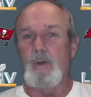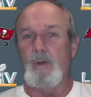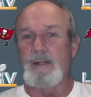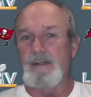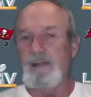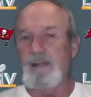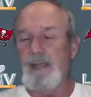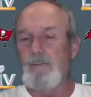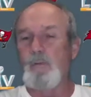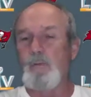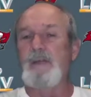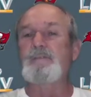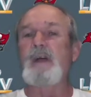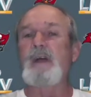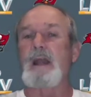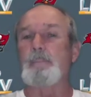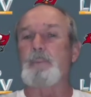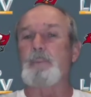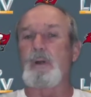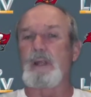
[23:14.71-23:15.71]
And we've
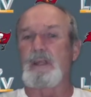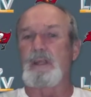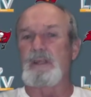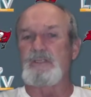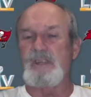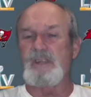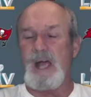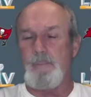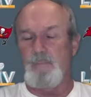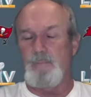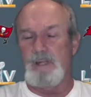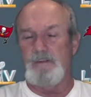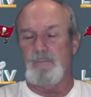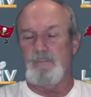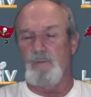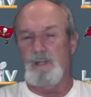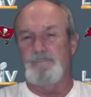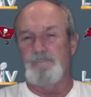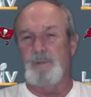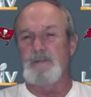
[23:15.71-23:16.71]
done a pretty good job.
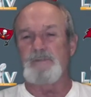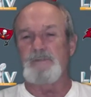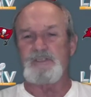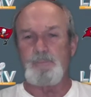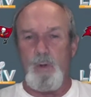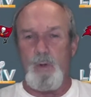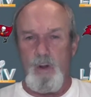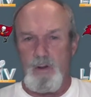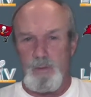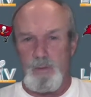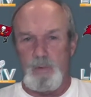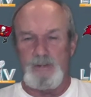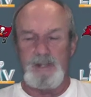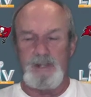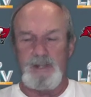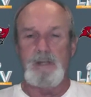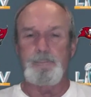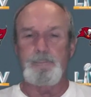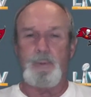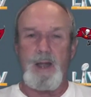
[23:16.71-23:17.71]
We've been smarter with
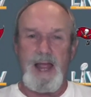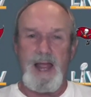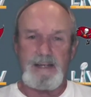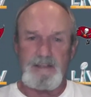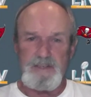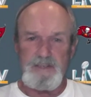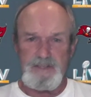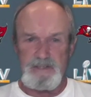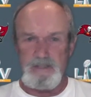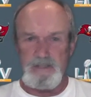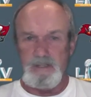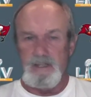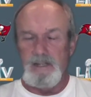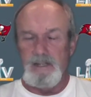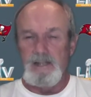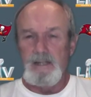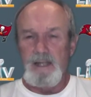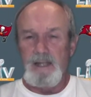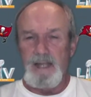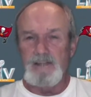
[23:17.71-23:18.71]
him in practice and
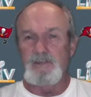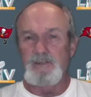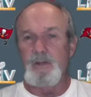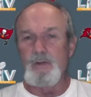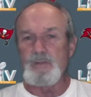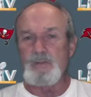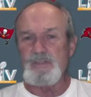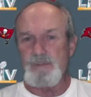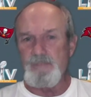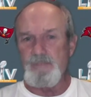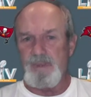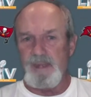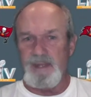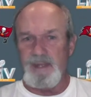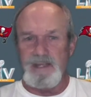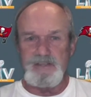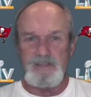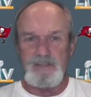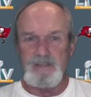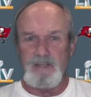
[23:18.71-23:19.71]
doing some
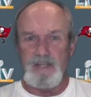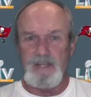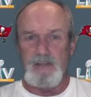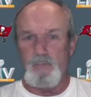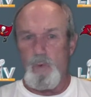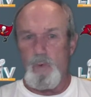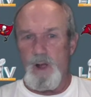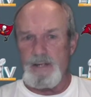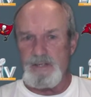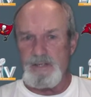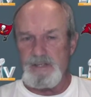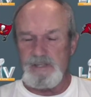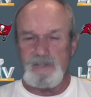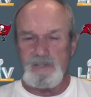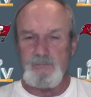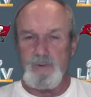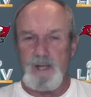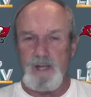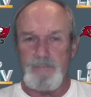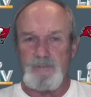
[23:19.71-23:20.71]
things and watching
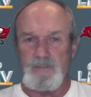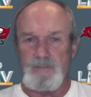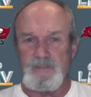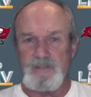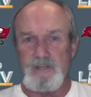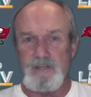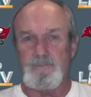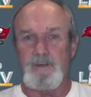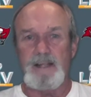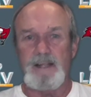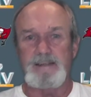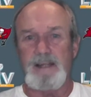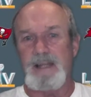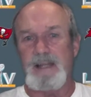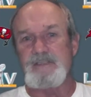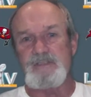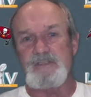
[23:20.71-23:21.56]
his reps and stuff like that.